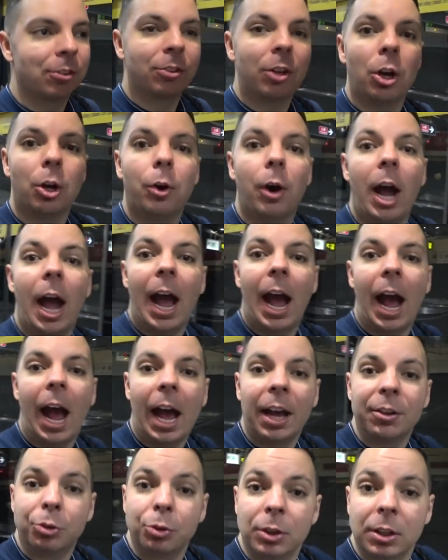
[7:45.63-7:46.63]
So,
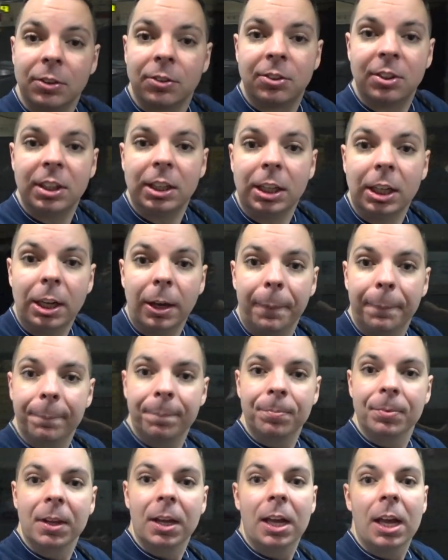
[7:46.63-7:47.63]
as you can see,
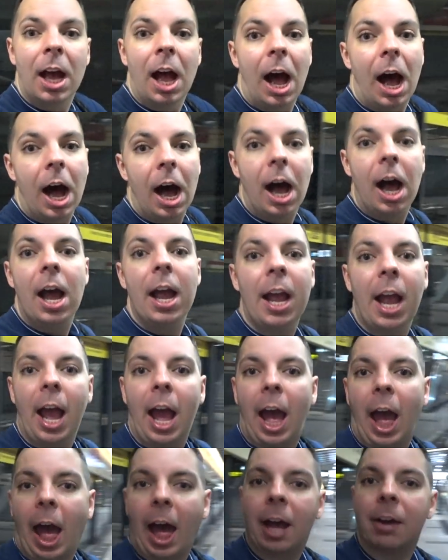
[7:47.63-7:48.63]
I
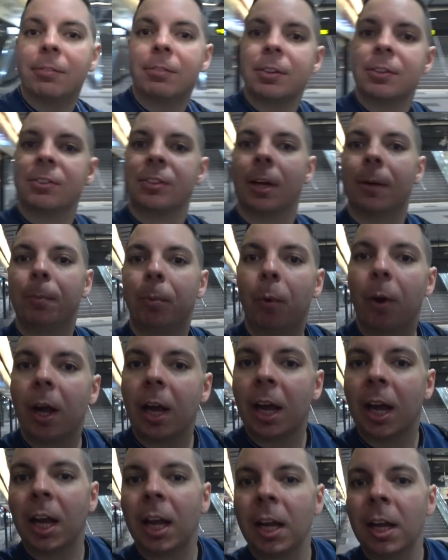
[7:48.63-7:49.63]
have the
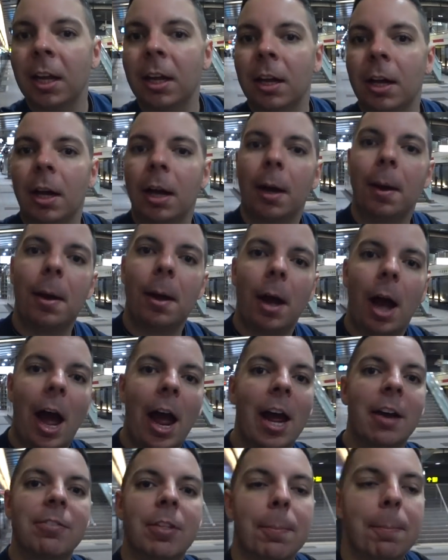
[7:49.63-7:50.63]
subway,
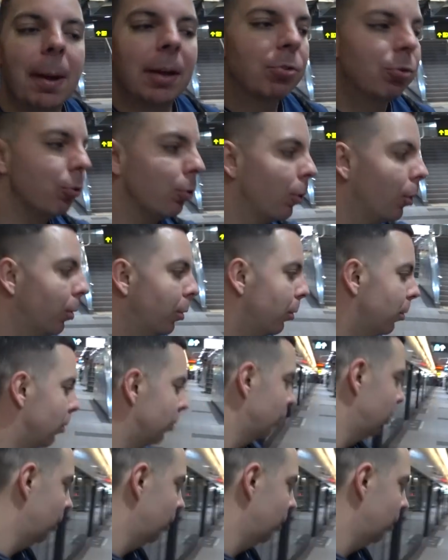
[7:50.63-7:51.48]
I have the metro